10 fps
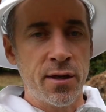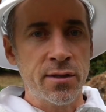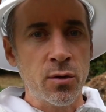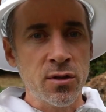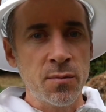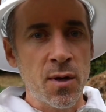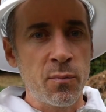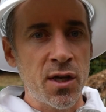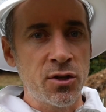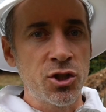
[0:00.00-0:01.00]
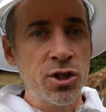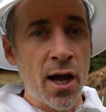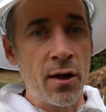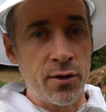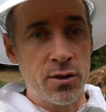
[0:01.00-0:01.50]
it's going to be a big
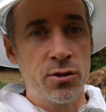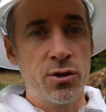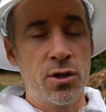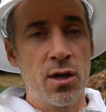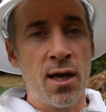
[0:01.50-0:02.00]
challenge,